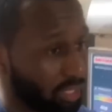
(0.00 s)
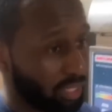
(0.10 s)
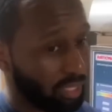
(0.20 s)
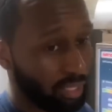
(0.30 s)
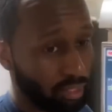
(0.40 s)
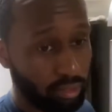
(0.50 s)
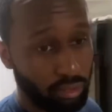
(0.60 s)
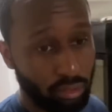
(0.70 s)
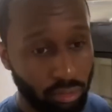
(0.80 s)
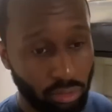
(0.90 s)
And,
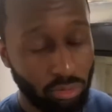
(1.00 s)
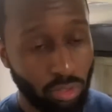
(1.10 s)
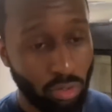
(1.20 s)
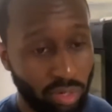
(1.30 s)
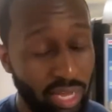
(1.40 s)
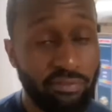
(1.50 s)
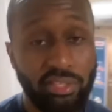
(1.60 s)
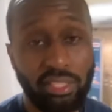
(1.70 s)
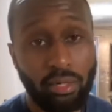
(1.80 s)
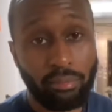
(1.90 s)
you know, every
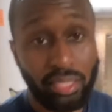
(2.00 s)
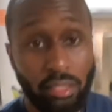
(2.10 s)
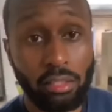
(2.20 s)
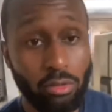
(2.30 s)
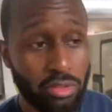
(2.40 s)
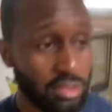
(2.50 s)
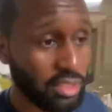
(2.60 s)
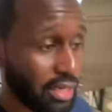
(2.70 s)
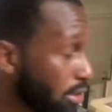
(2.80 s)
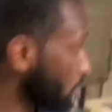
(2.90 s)
year I'm getting closer to
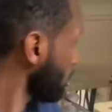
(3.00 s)
that.